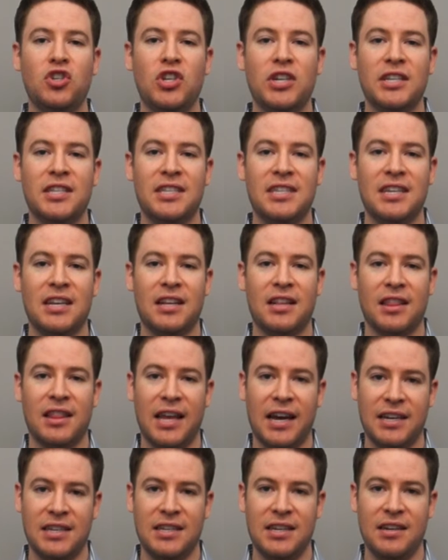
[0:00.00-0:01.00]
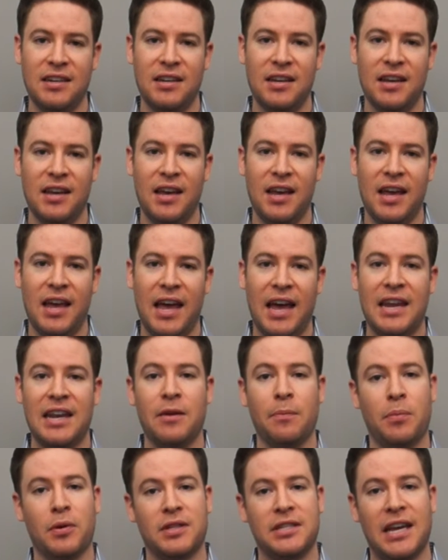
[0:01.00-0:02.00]
GST collected and
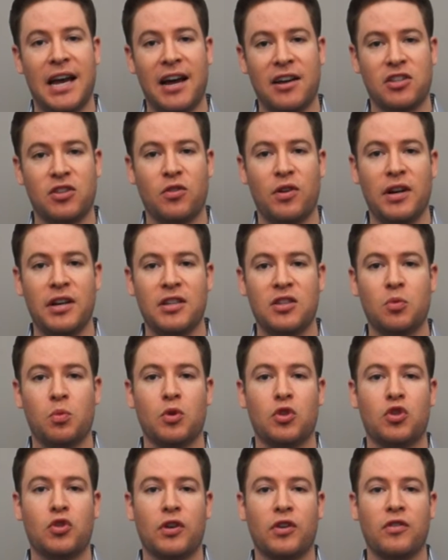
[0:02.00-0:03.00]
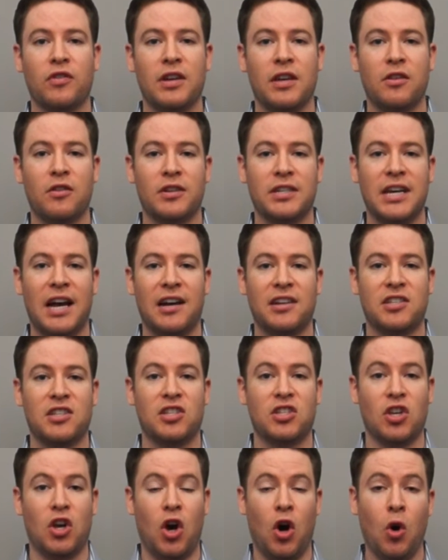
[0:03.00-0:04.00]
input tax credits will trigger either
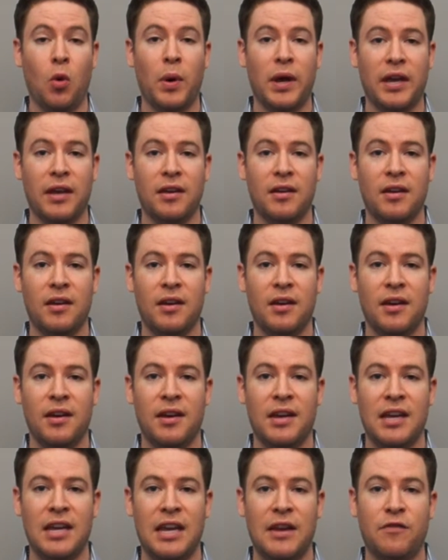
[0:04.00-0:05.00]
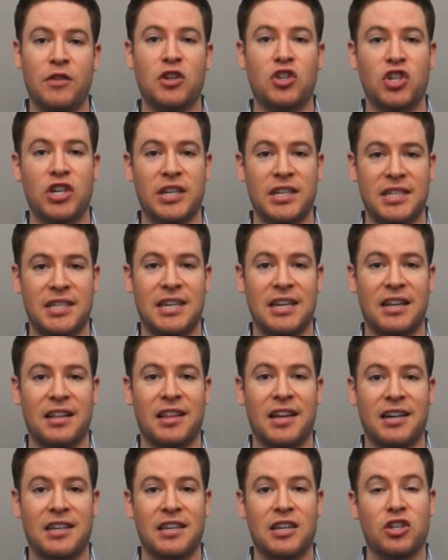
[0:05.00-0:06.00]
taxes owing, if the GST
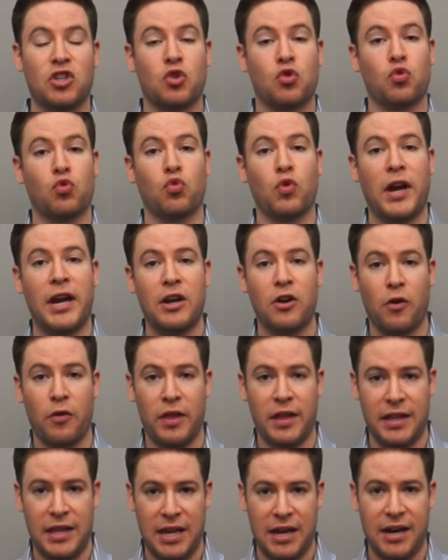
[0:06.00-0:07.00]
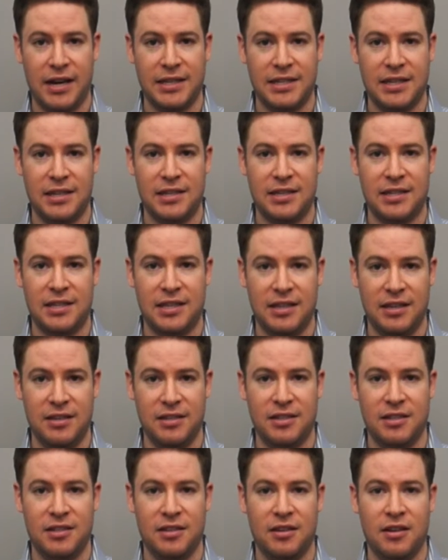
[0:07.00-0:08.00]
collected is greater than the
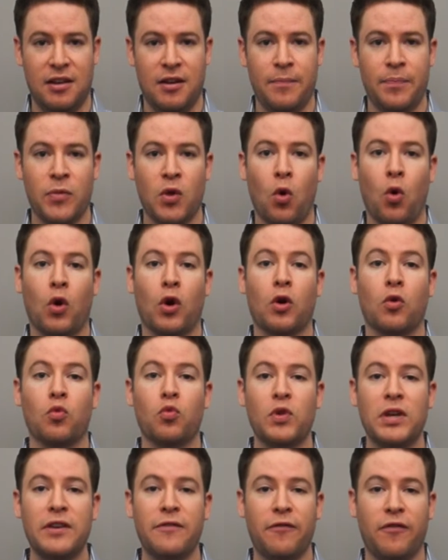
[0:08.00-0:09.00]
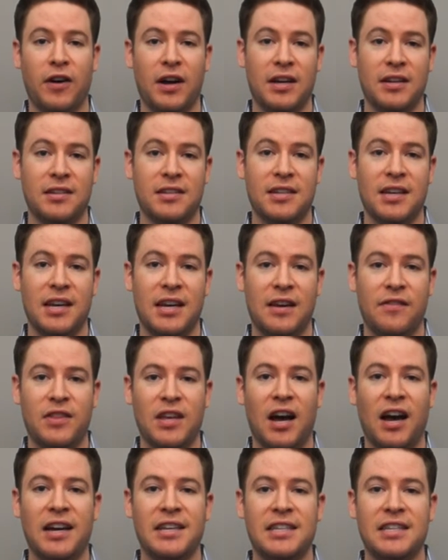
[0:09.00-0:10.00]
ITCs, or a refund if the
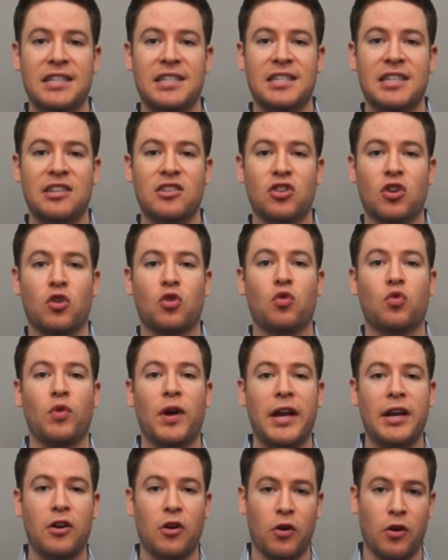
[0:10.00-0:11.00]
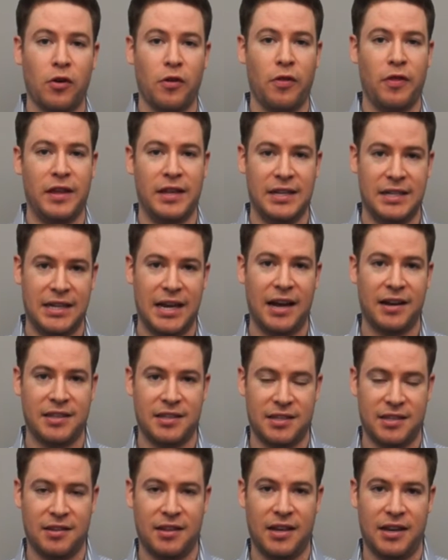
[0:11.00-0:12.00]
ITCs are greater than the
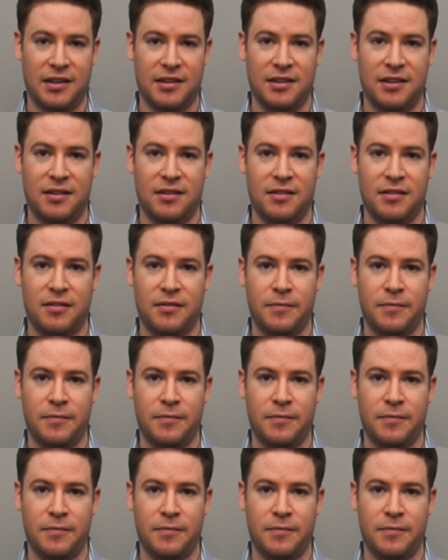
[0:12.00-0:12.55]
taxes collected.